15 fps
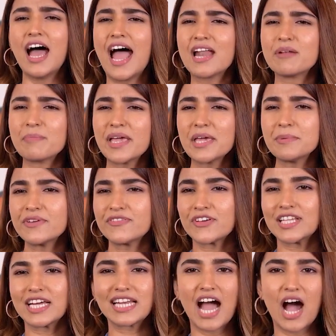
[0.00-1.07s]
And maybe
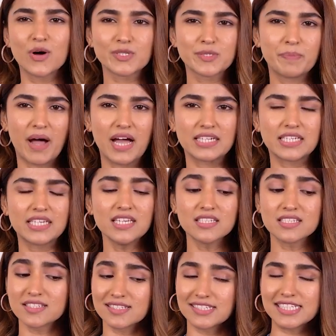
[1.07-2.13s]
for that house party,
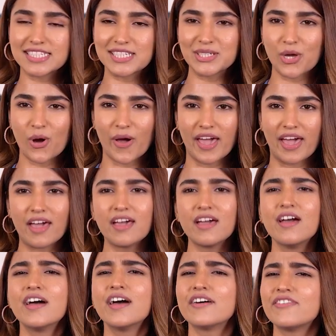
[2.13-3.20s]
straighten your
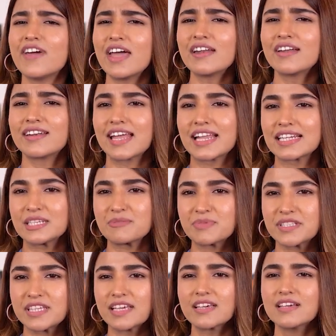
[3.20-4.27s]
hair, wear a red
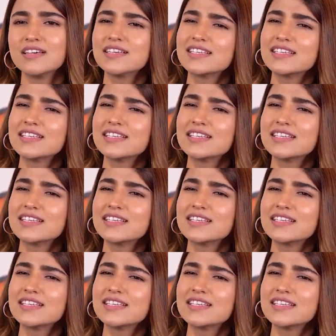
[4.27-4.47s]
lipstick,